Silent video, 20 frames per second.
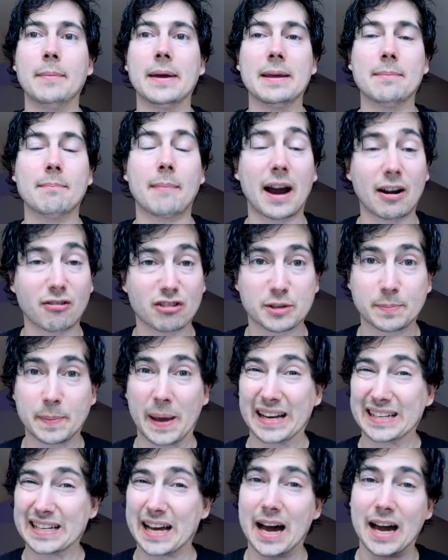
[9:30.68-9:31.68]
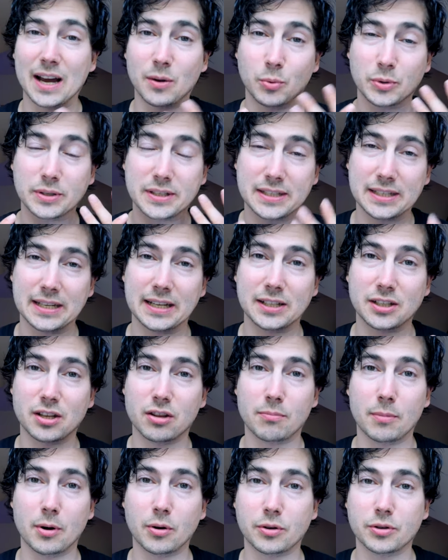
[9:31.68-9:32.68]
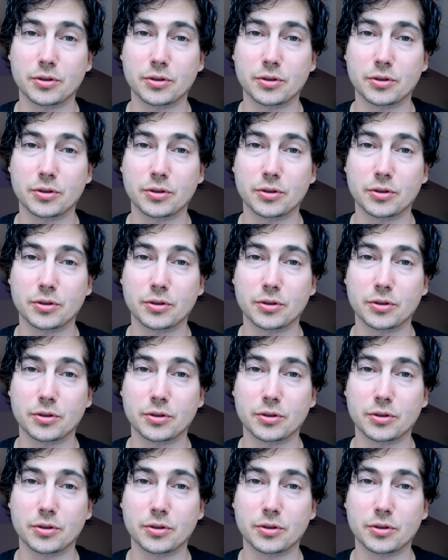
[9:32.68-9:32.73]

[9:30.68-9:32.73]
In my respect, I would stick to the remote